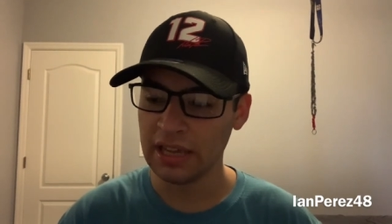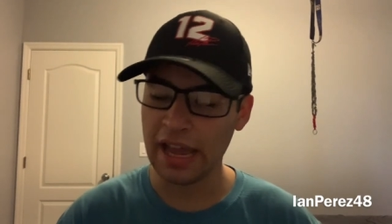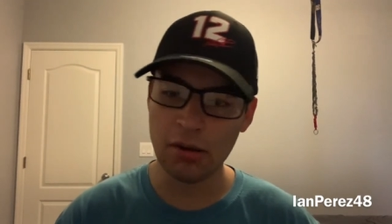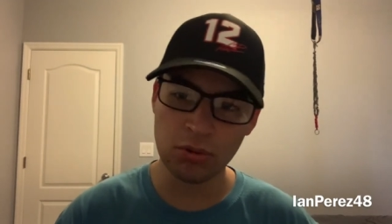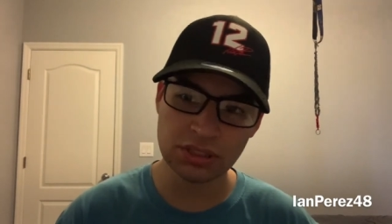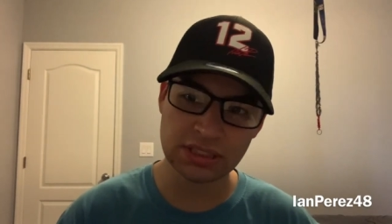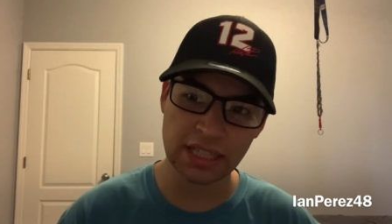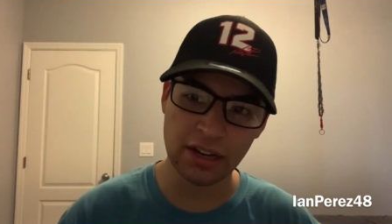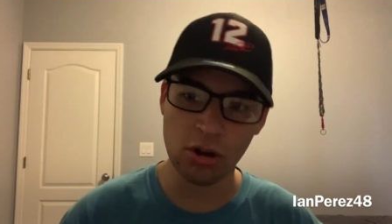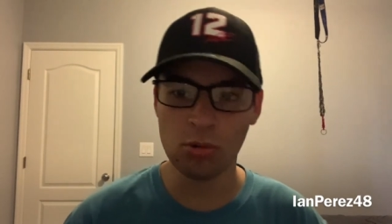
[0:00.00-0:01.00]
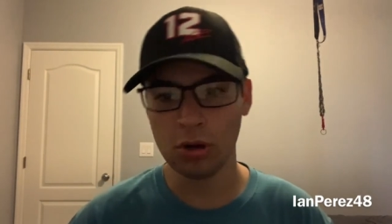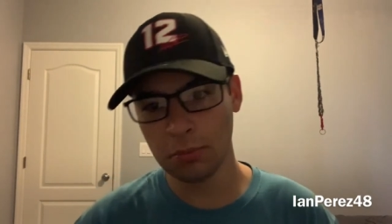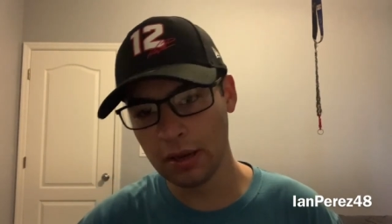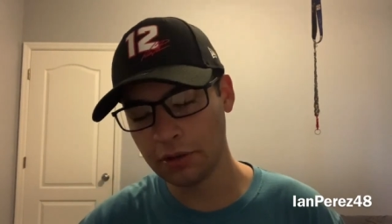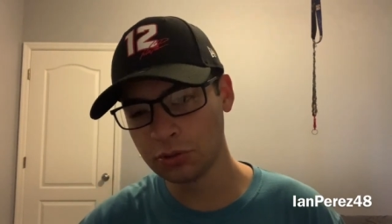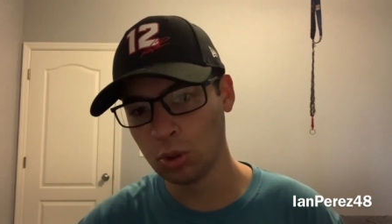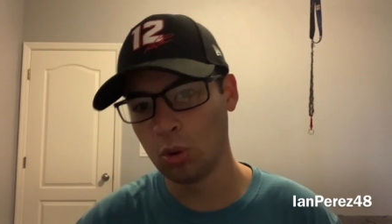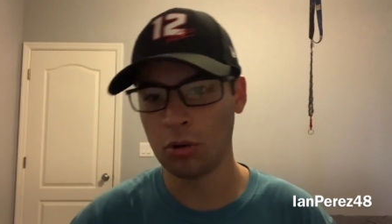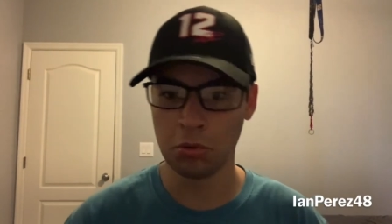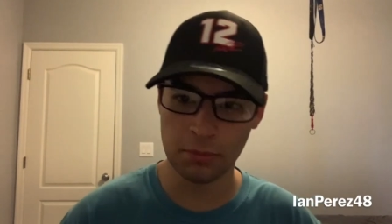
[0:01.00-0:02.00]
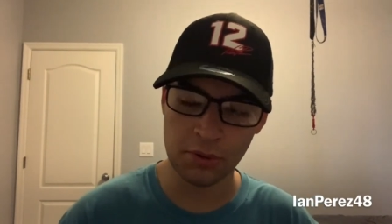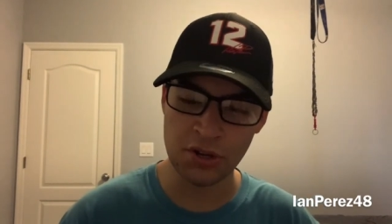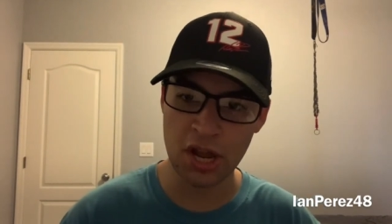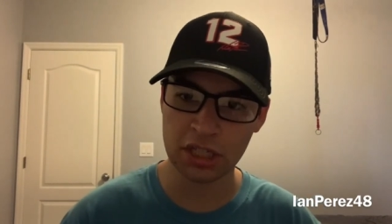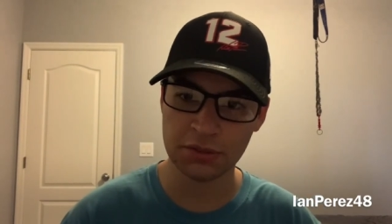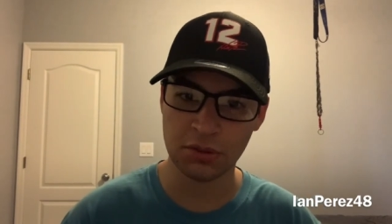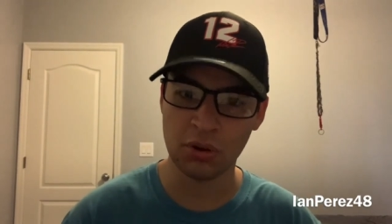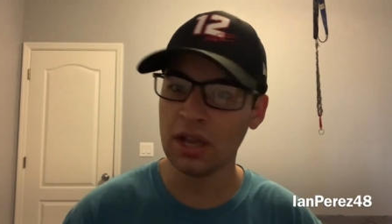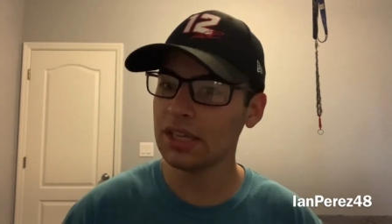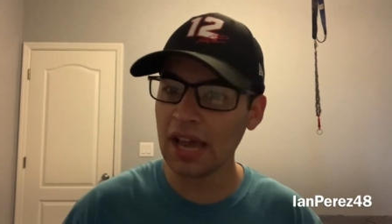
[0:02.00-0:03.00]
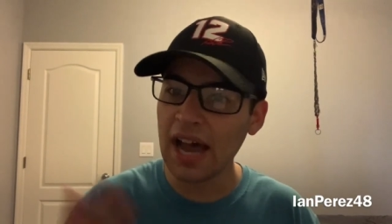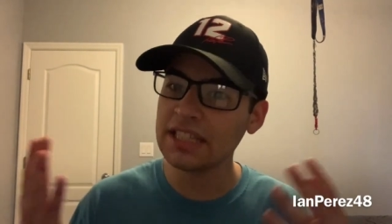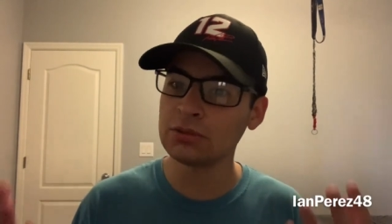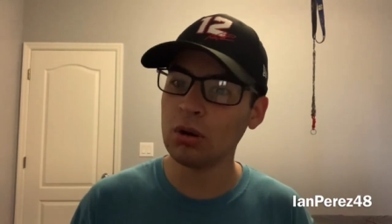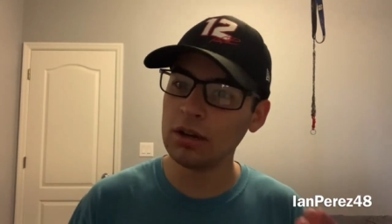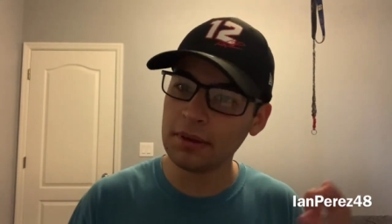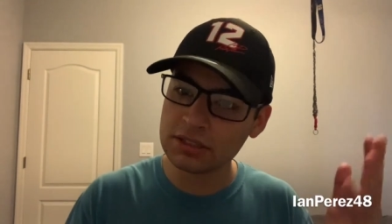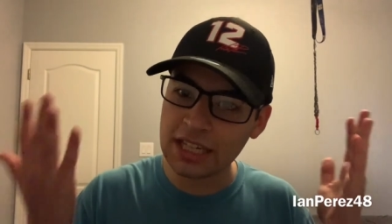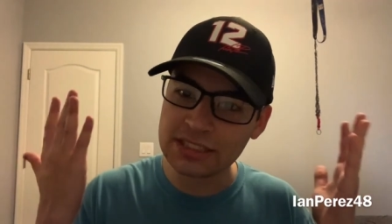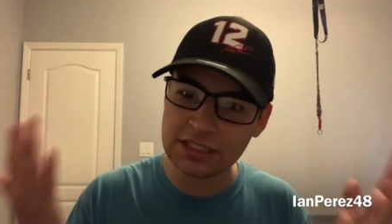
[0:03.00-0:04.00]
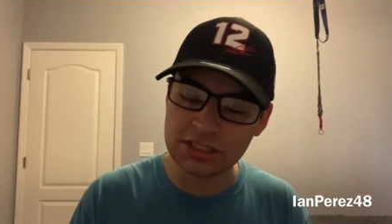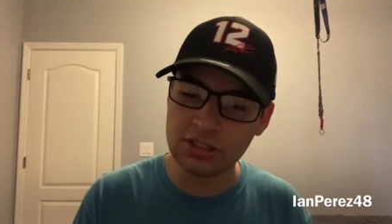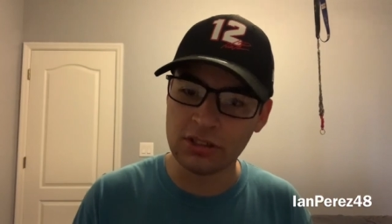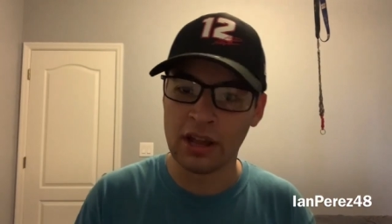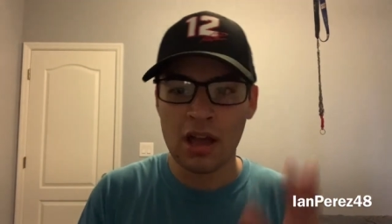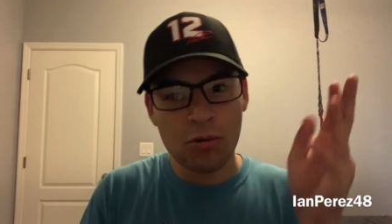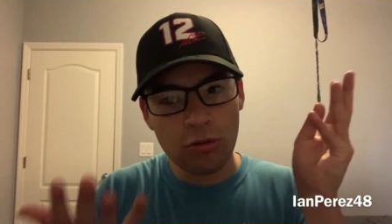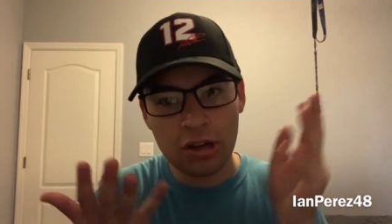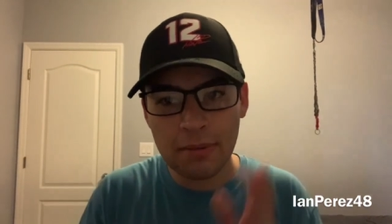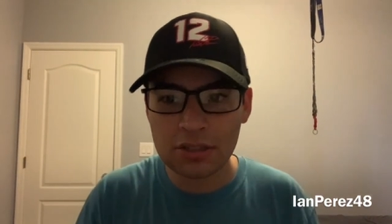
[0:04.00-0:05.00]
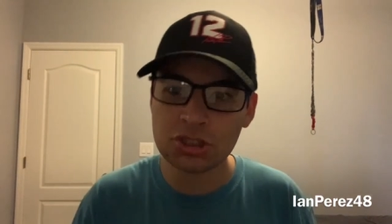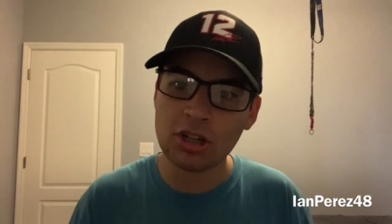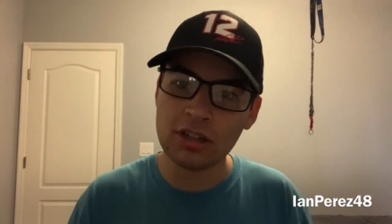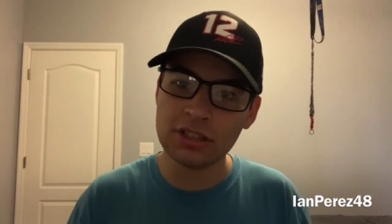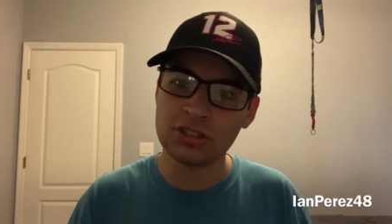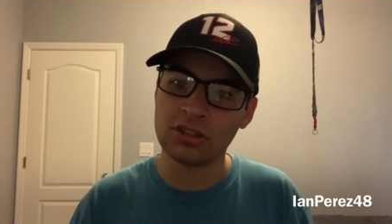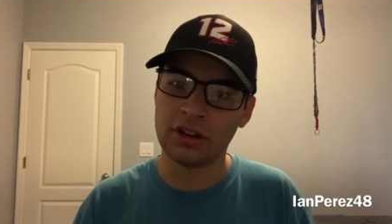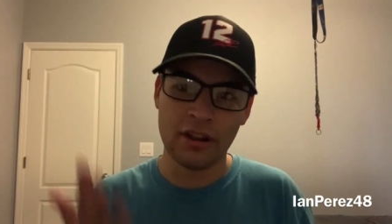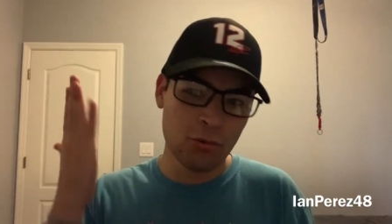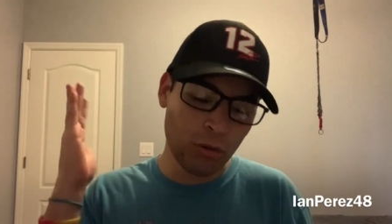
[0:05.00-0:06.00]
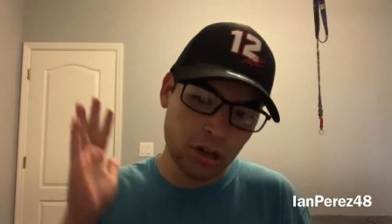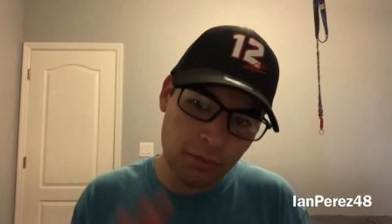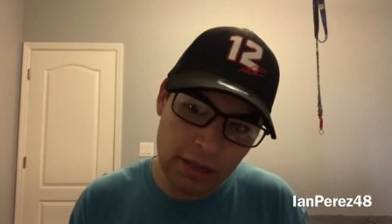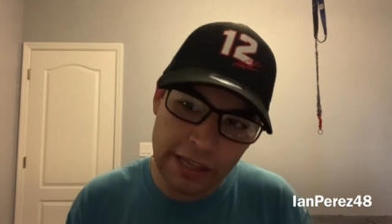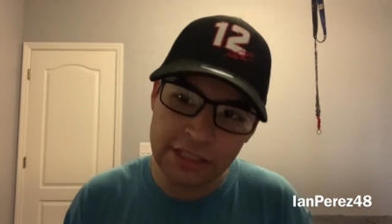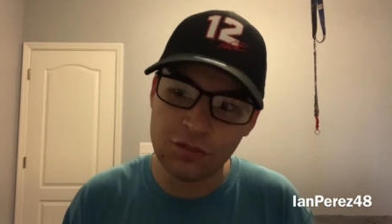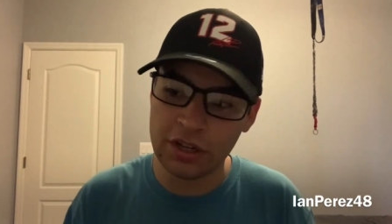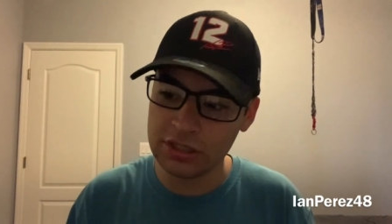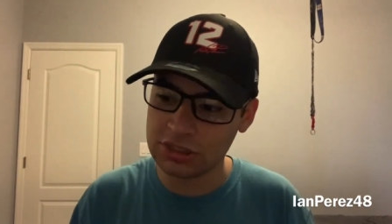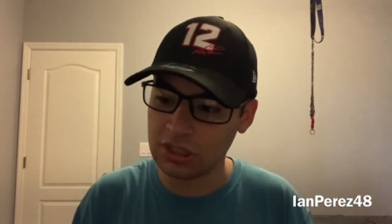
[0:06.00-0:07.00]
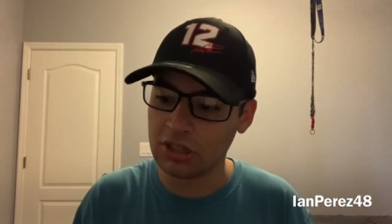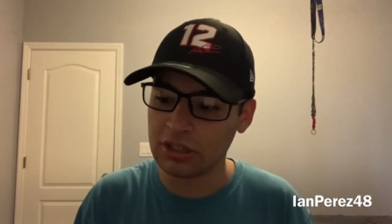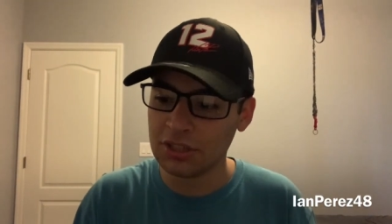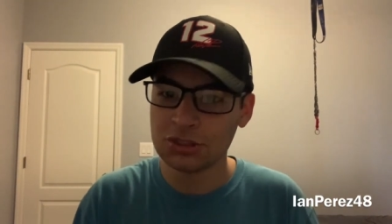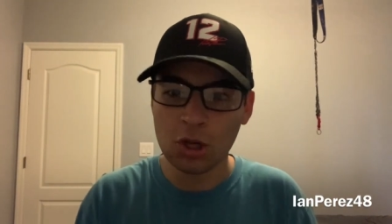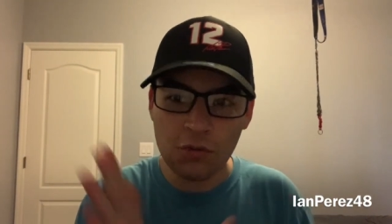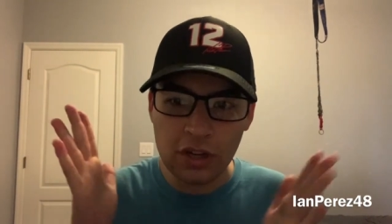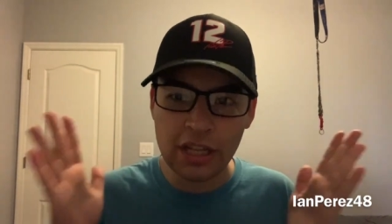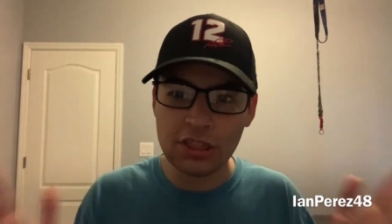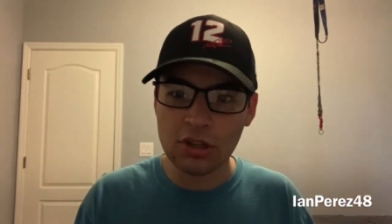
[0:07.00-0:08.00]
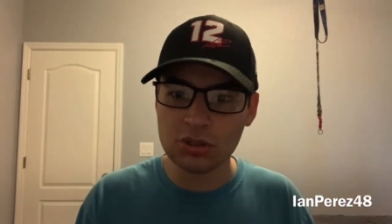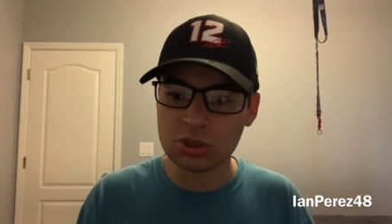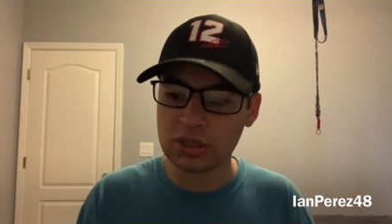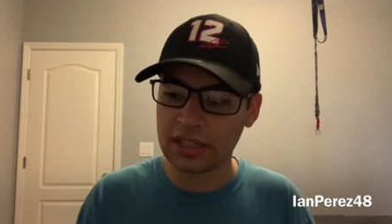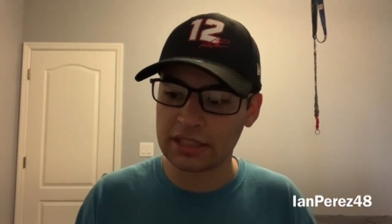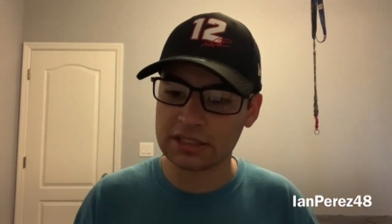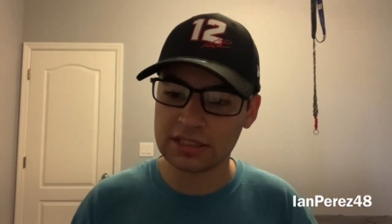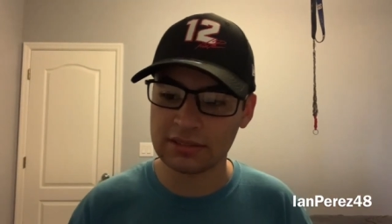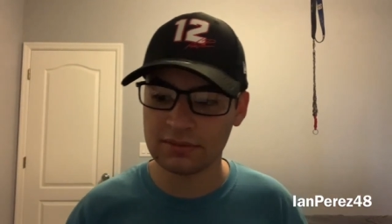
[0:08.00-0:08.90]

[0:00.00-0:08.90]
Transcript: Everyone's saying, oh, what about Eldora? What about Knoxville? Guys, what about Texas Dirt? What about Charlotte Dirt? What about Las Vegas Dirt? Don't forget those tracks.